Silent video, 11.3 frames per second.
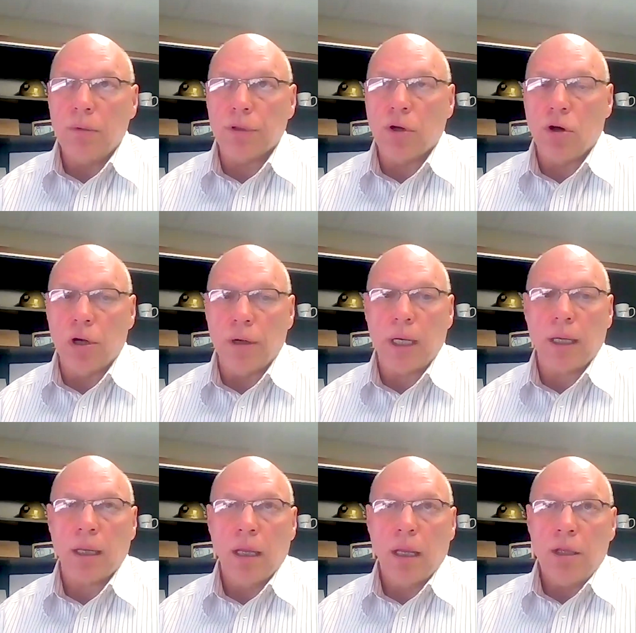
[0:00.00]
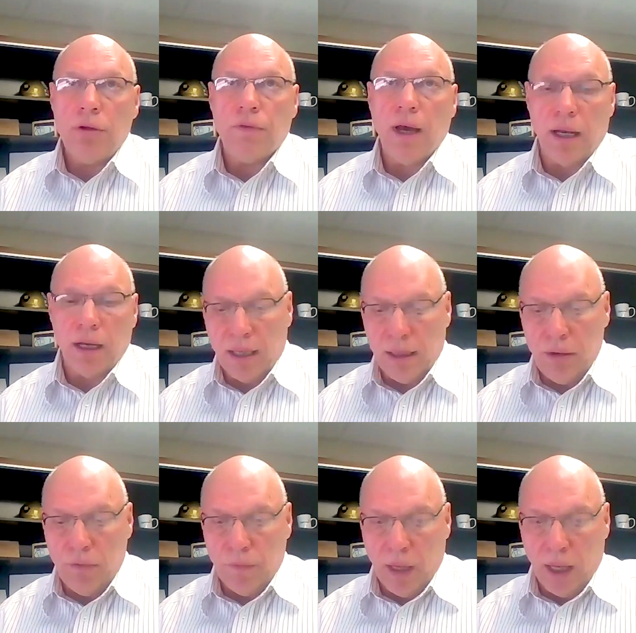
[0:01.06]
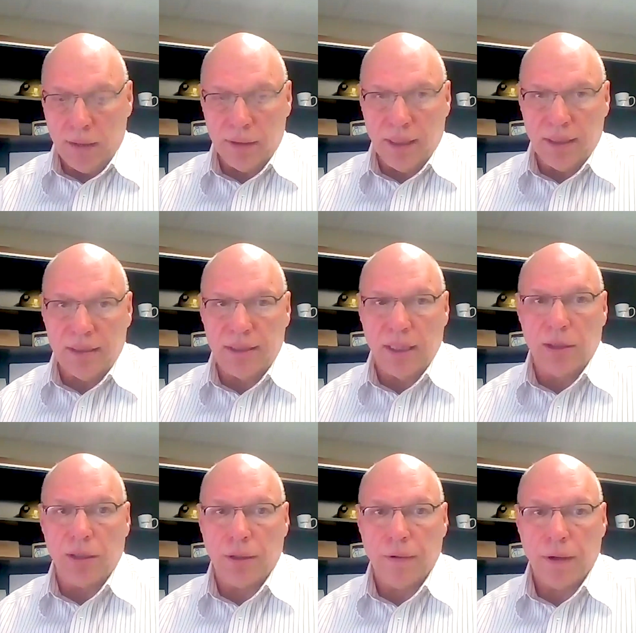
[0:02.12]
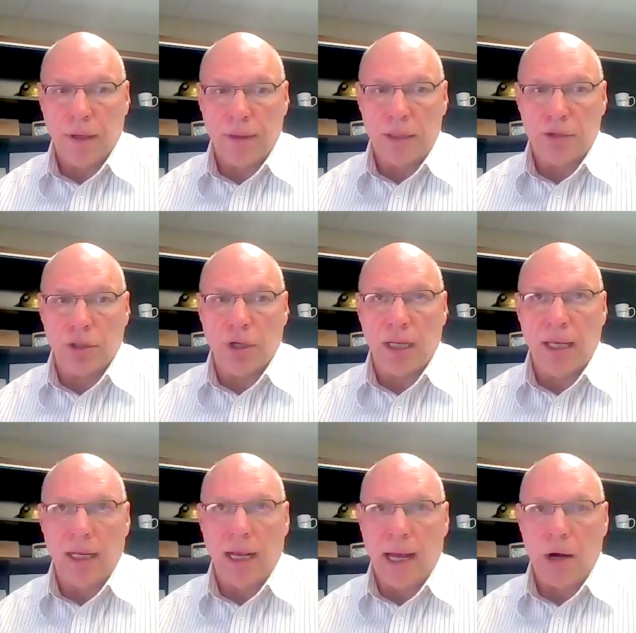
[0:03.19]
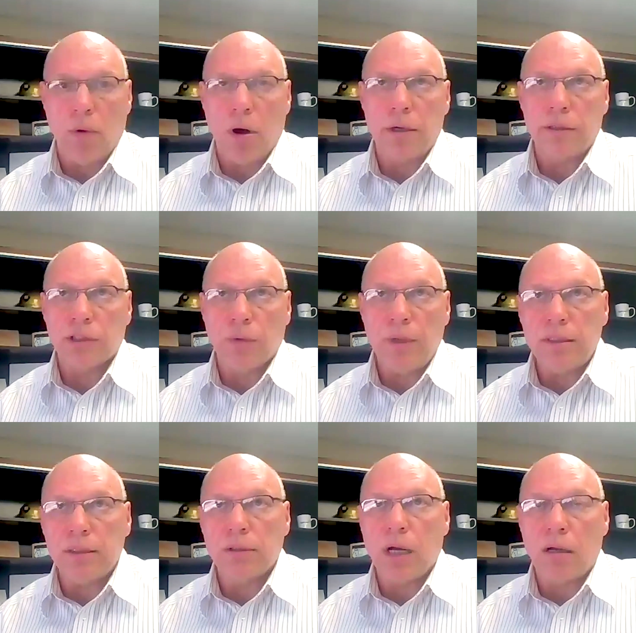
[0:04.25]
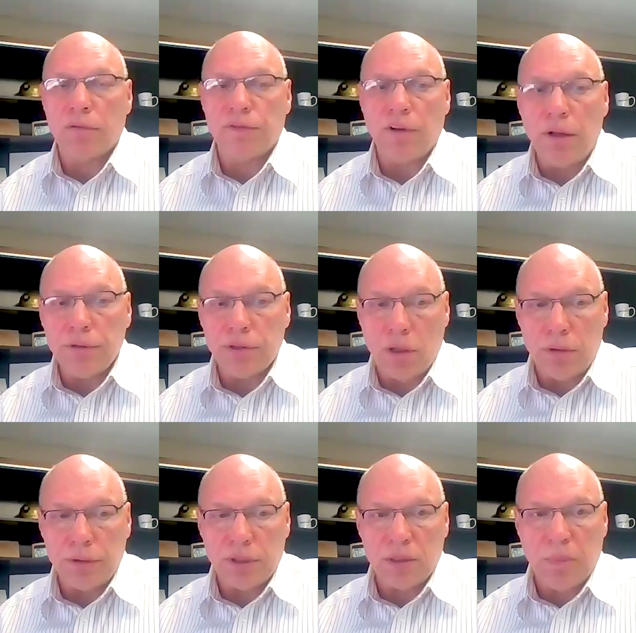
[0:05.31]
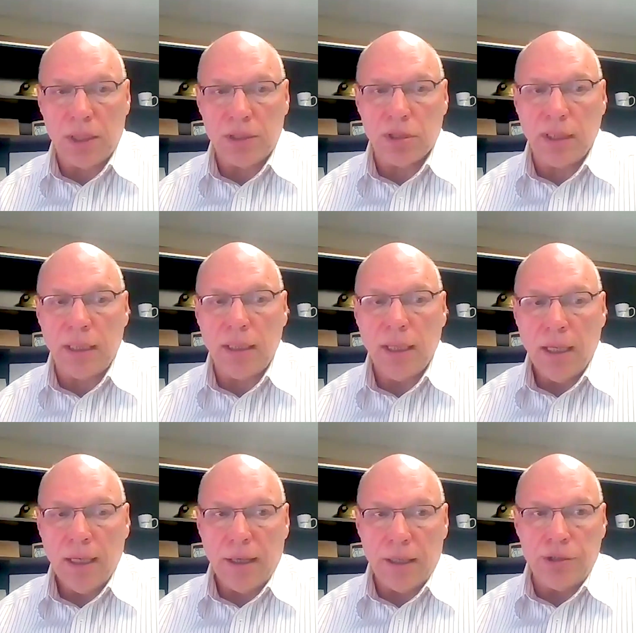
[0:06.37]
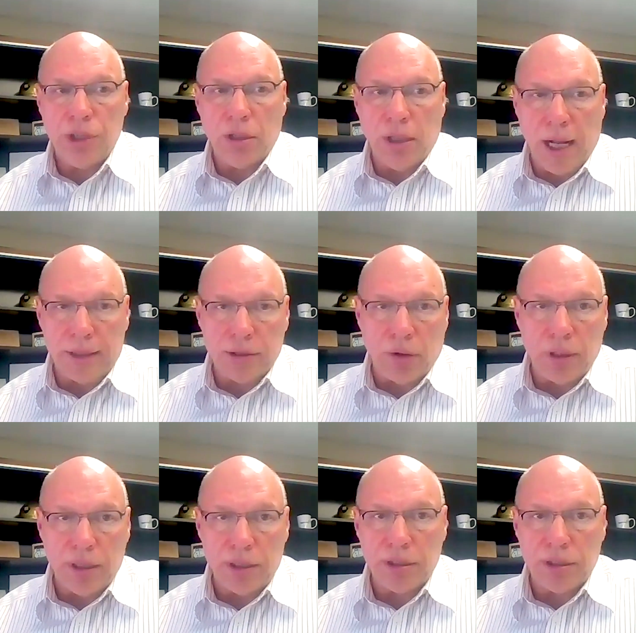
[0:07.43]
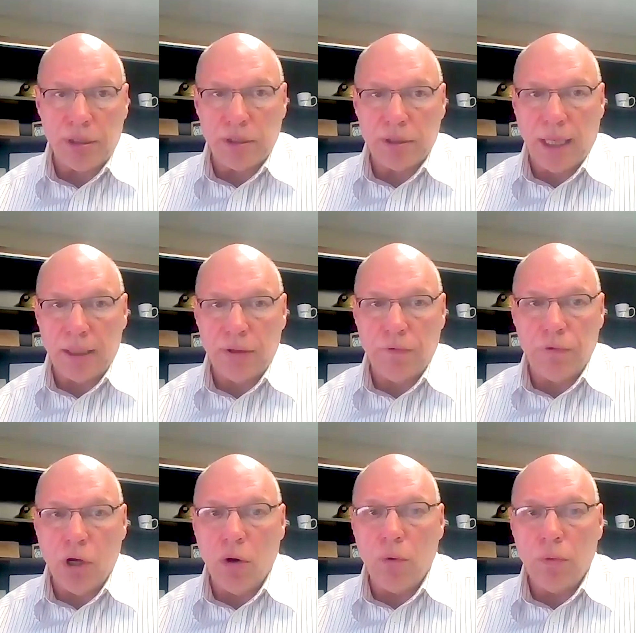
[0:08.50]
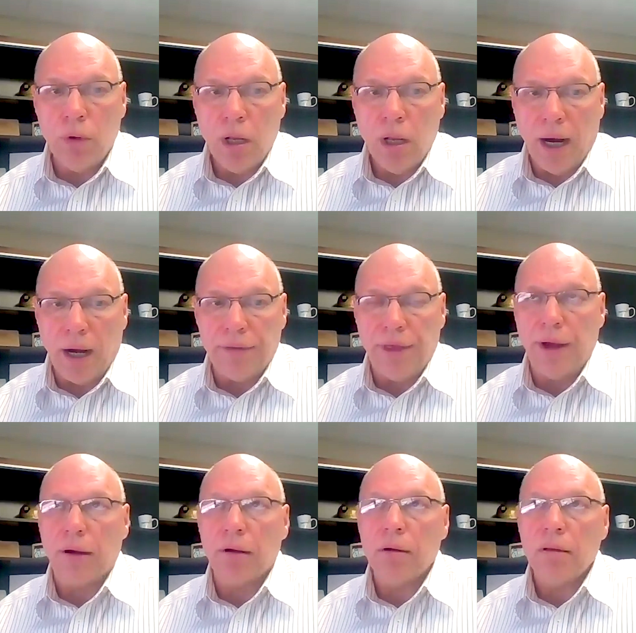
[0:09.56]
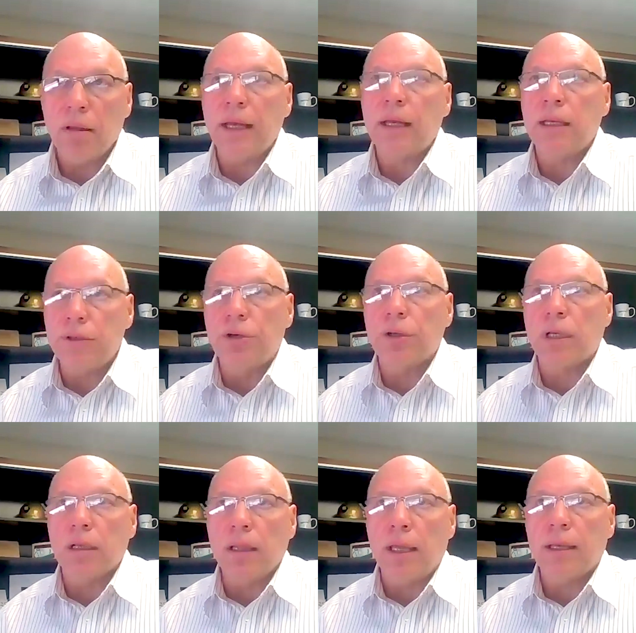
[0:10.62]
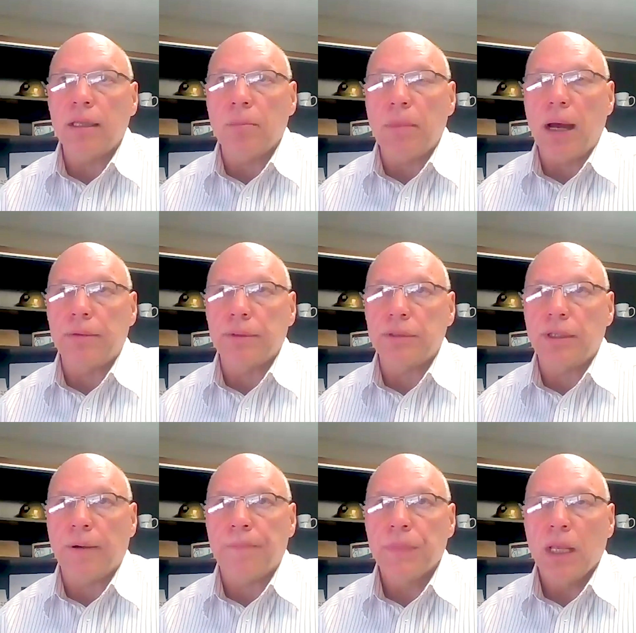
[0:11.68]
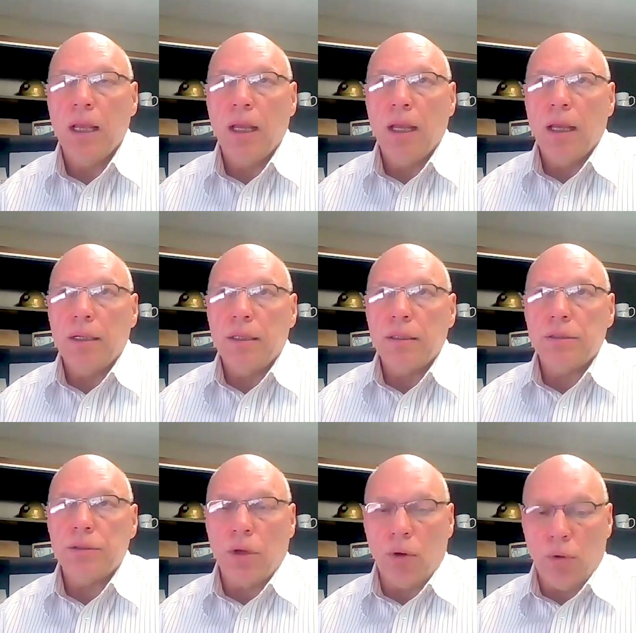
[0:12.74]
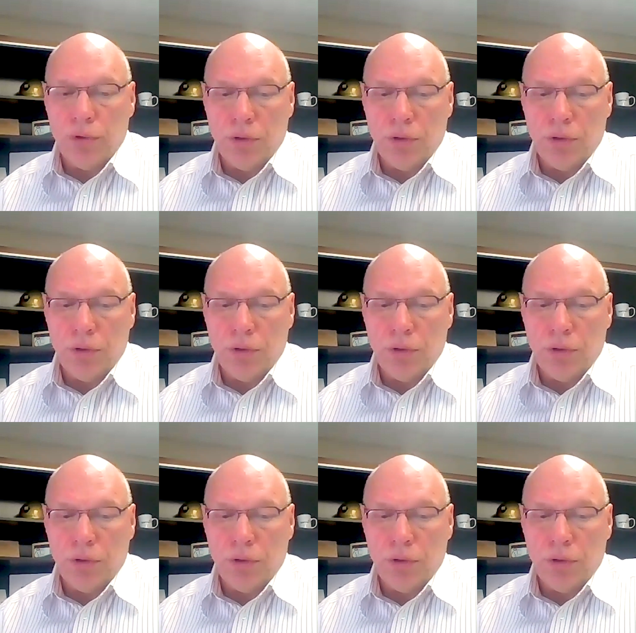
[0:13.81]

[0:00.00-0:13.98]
coring, you've got to consider that you're going to hit high water, squeezing ground, fault zones, especially in geological conditions that you know are there, like in Turkey, like in the mountains there. So